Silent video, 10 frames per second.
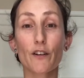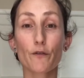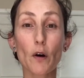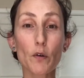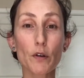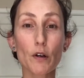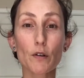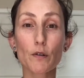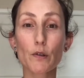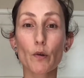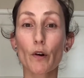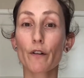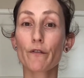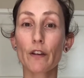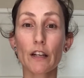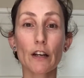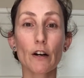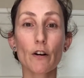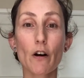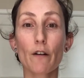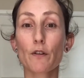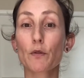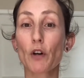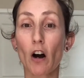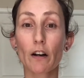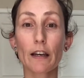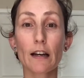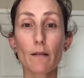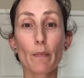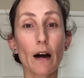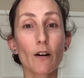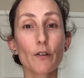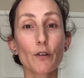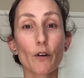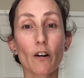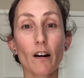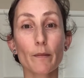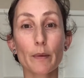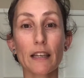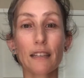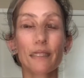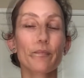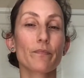photos or a video of you talking about your art piece.